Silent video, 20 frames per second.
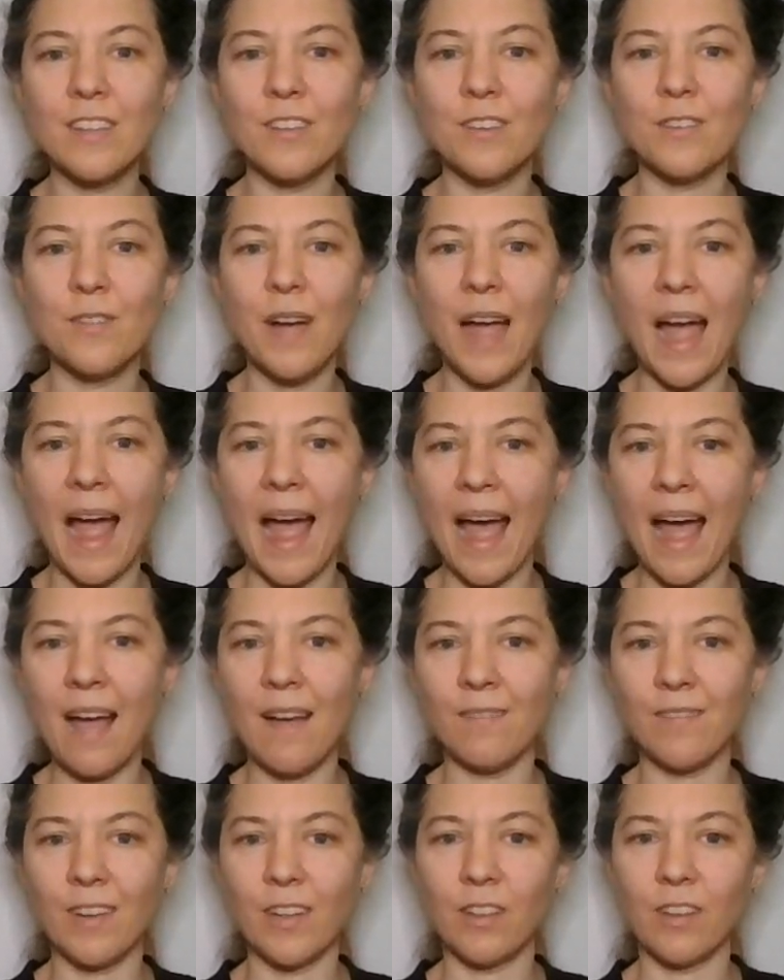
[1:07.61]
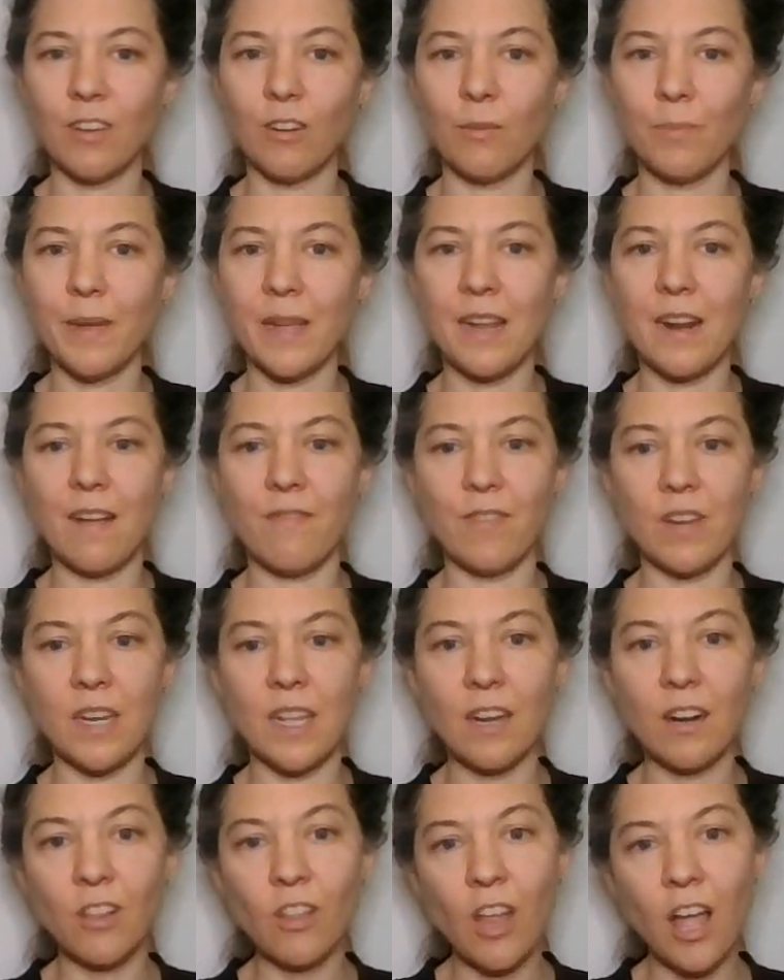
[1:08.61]
to have a little bit of a
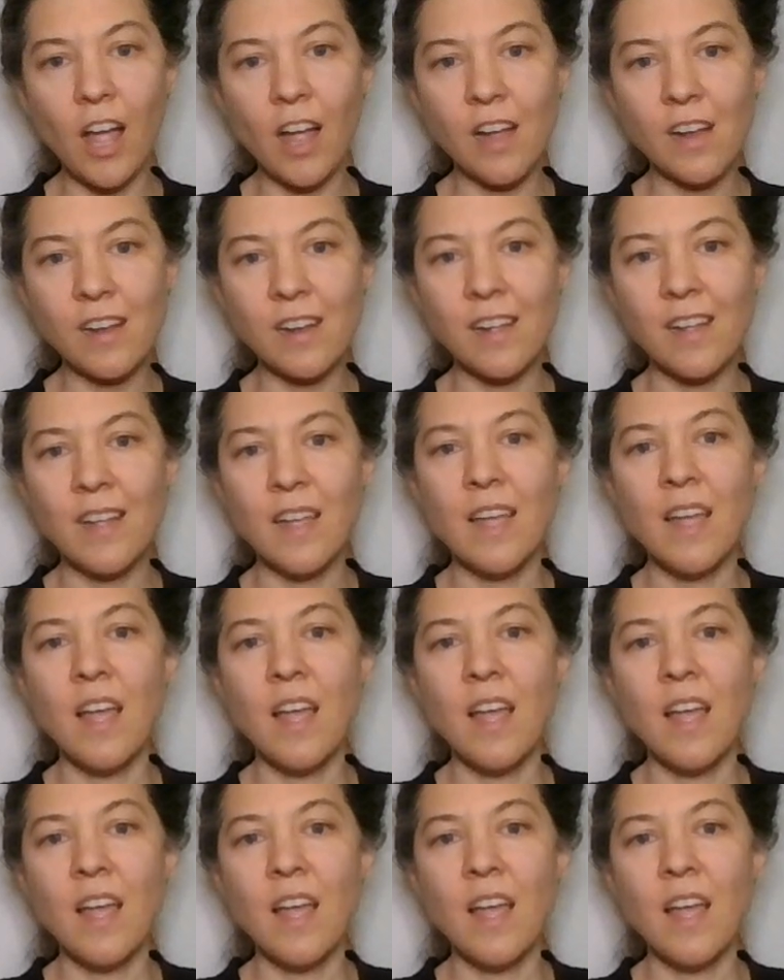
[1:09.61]
knit along.